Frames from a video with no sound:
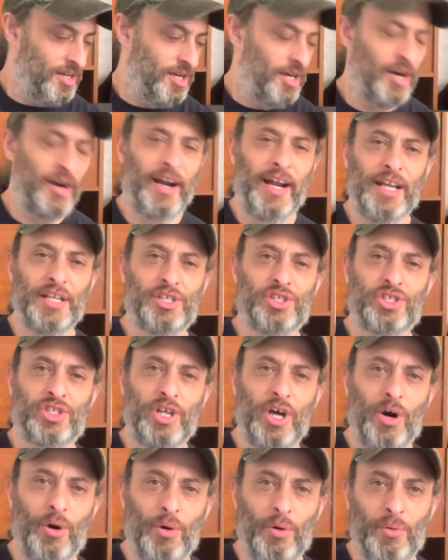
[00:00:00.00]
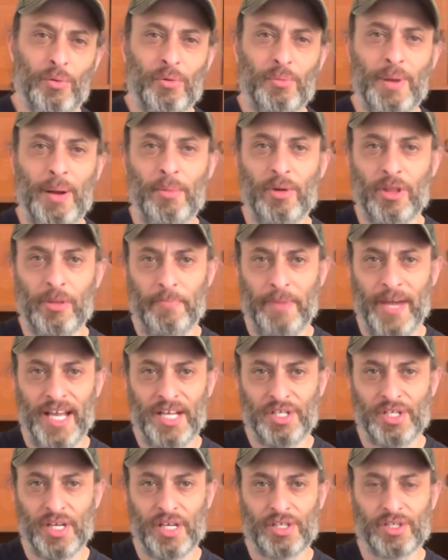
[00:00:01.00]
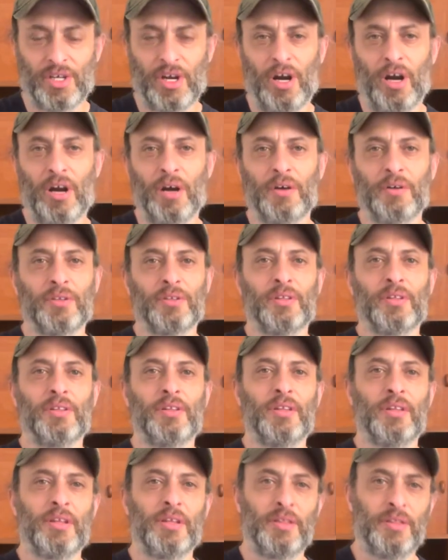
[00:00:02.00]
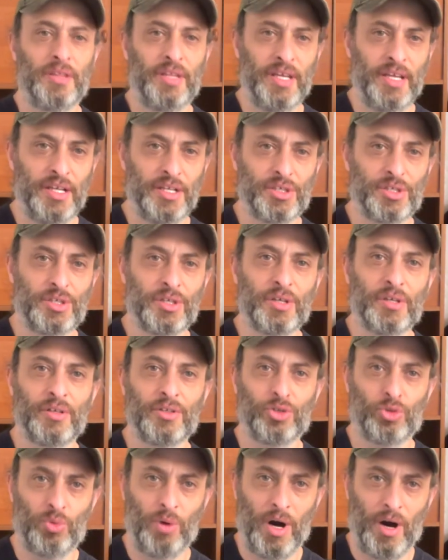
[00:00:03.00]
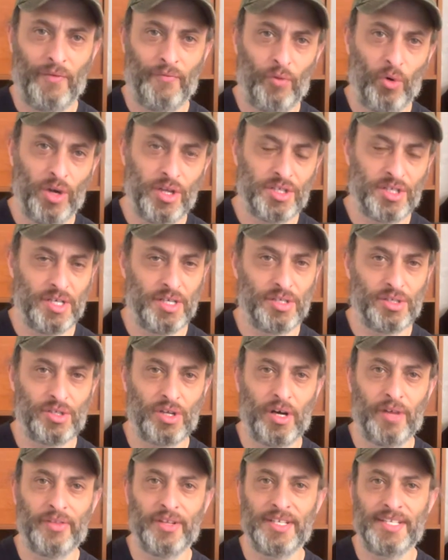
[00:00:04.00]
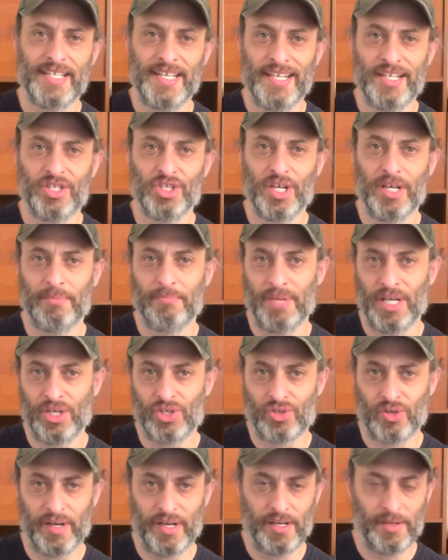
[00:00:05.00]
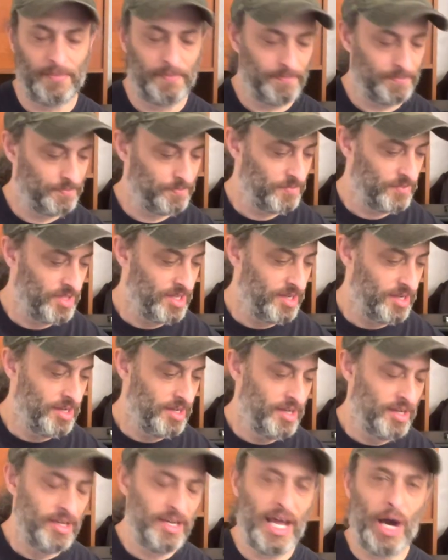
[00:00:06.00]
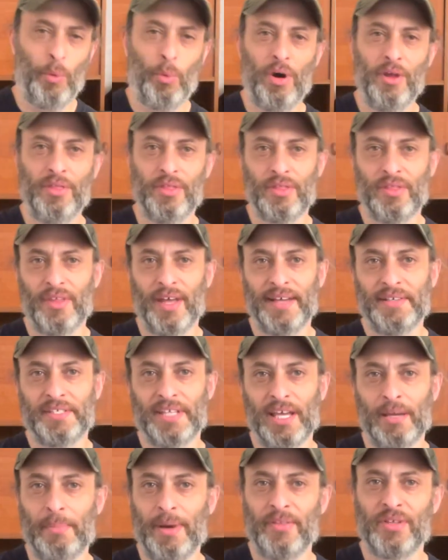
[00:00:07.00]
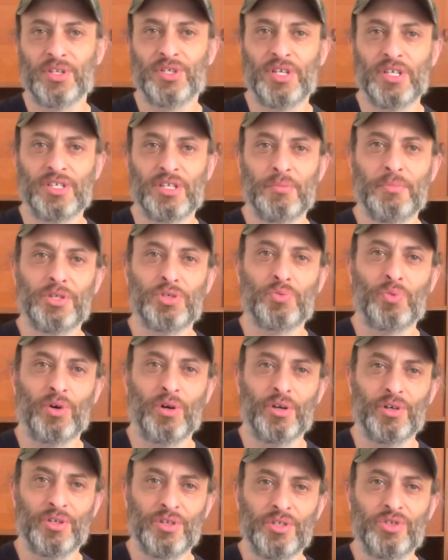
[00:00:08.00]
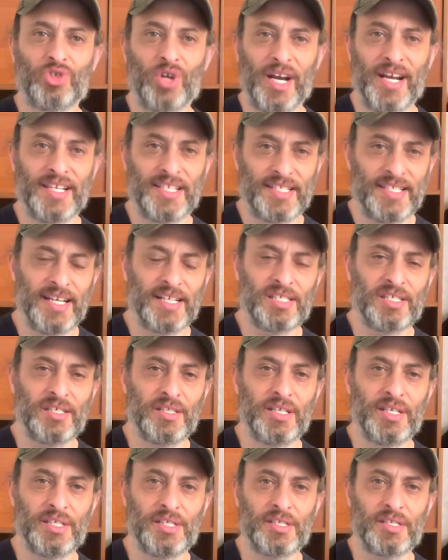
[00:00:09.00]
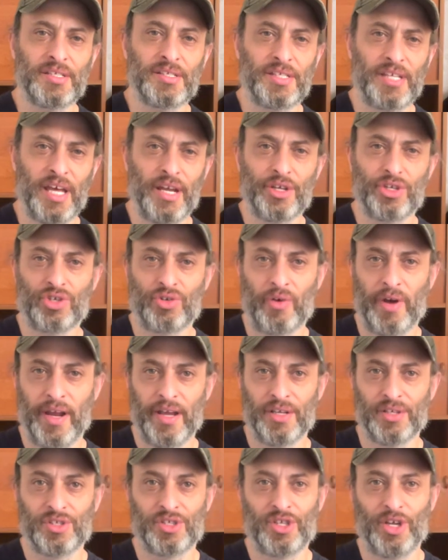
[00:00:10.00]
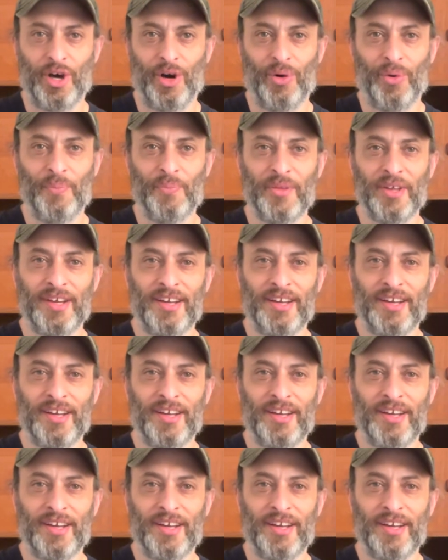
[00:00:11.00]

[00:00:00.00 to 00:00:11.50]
All right, so remember the basics are these 12 voicings on the D, G, and B string. Now, one nice thing about this system is we're trying to stick to this set of strings. So,